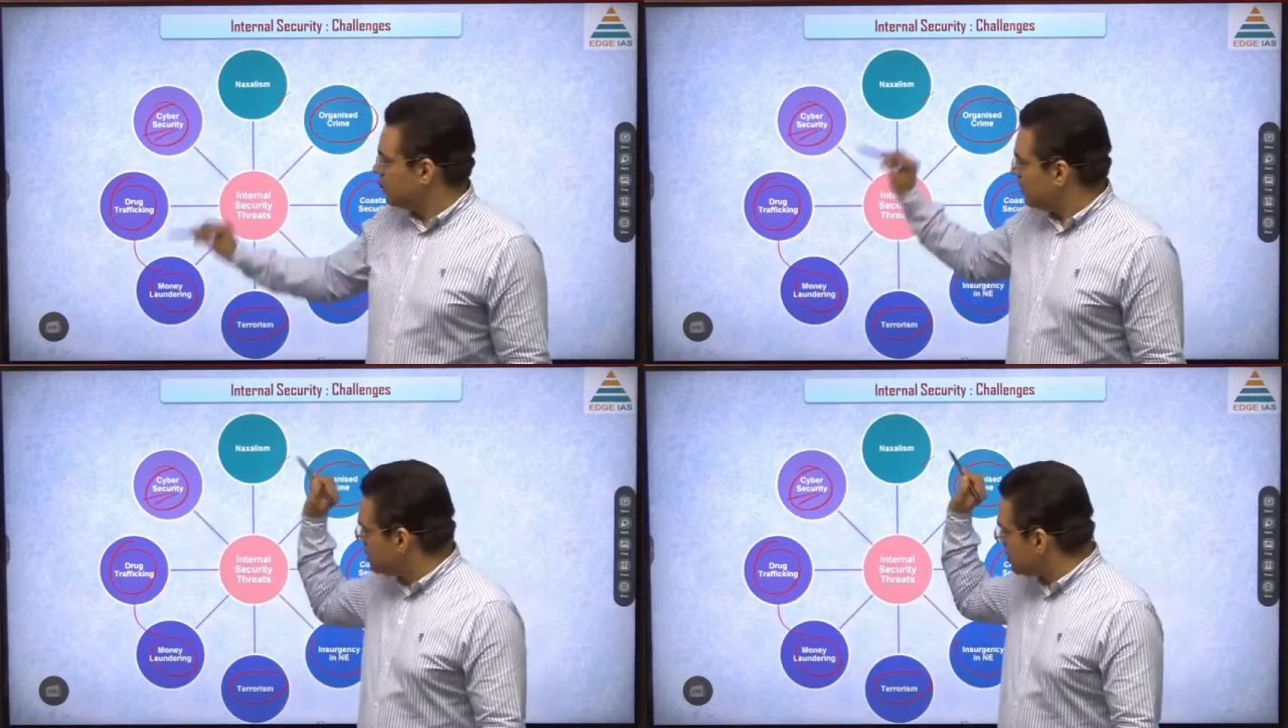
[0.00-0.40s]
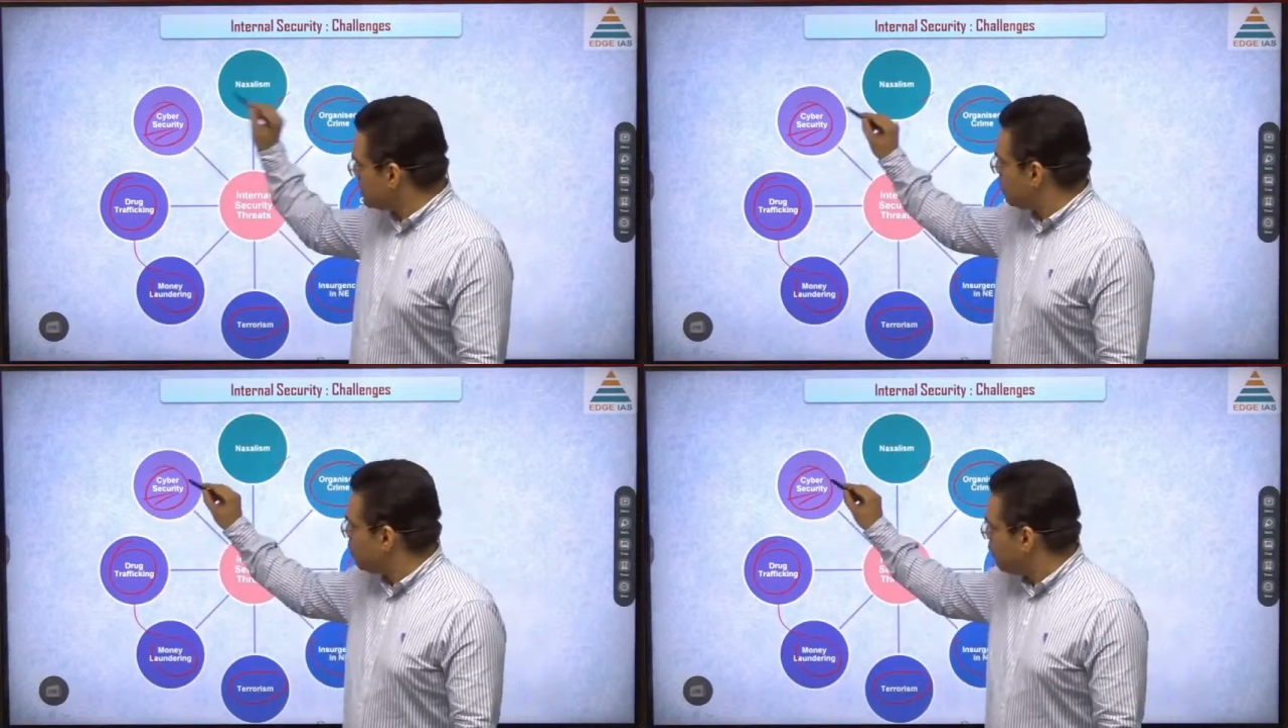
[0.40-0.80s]
This is
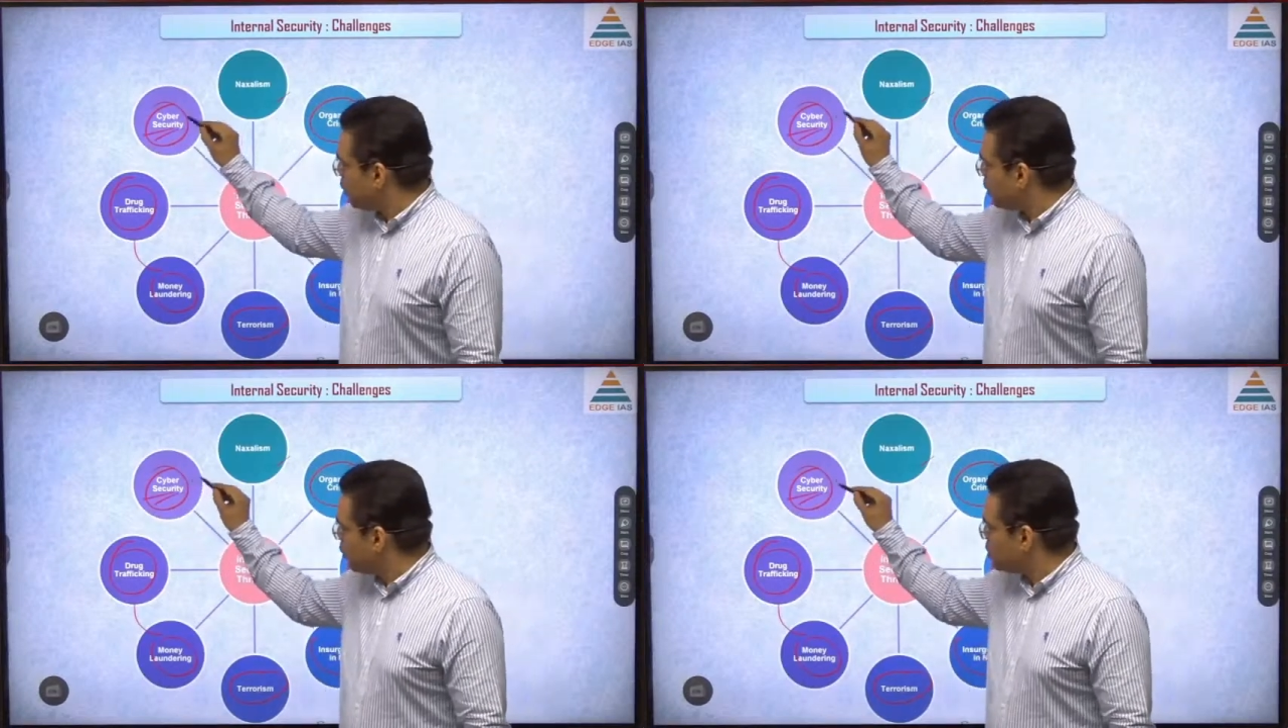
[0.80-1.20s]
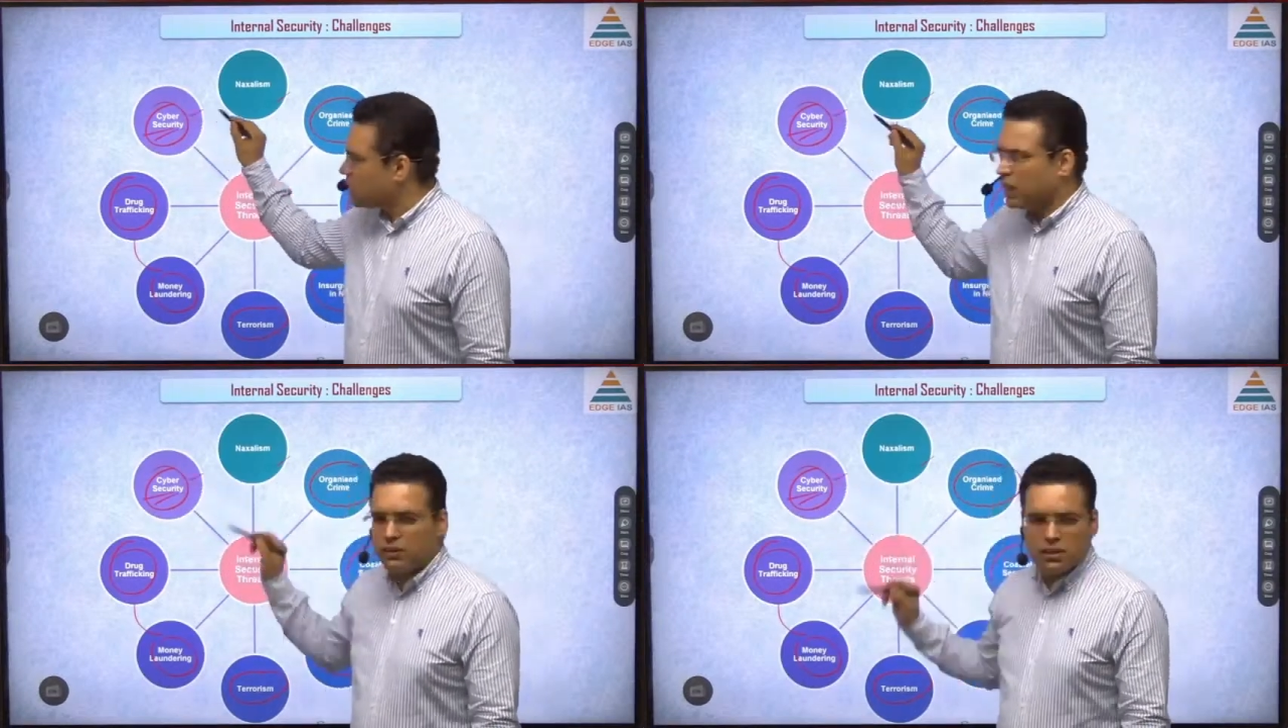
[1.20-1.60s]
one of the most
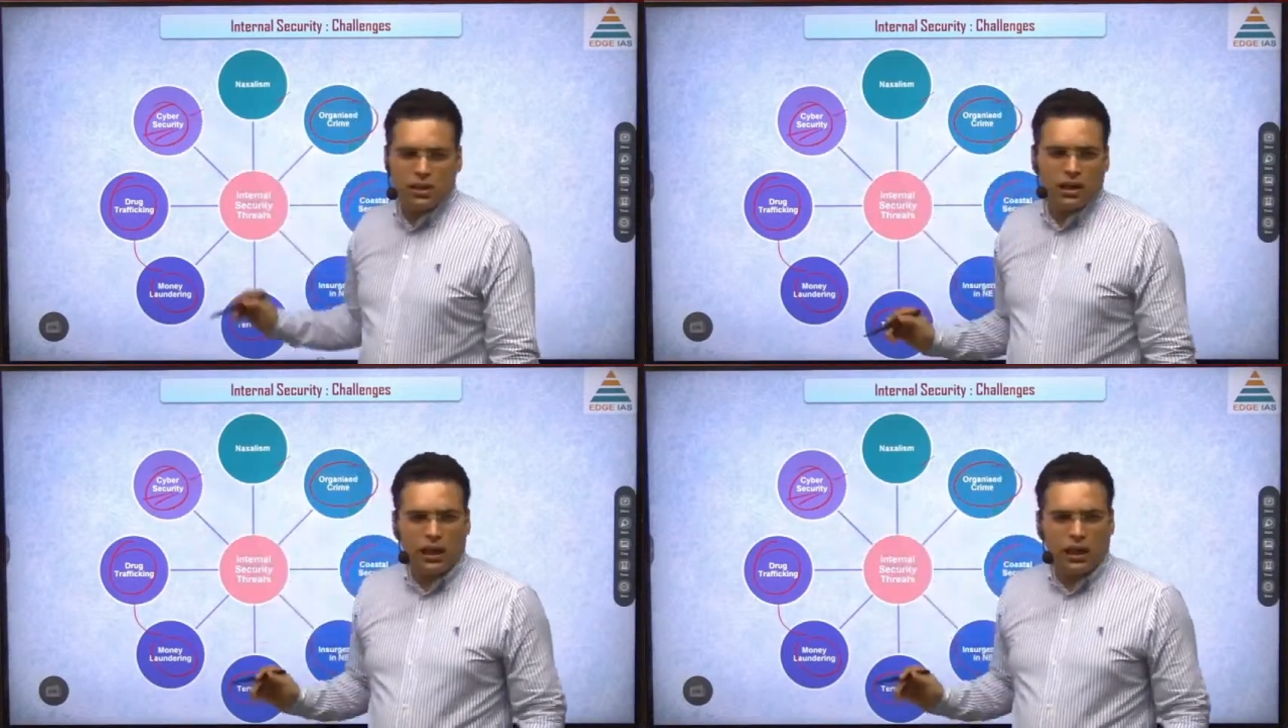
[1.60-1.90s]
gravest threat.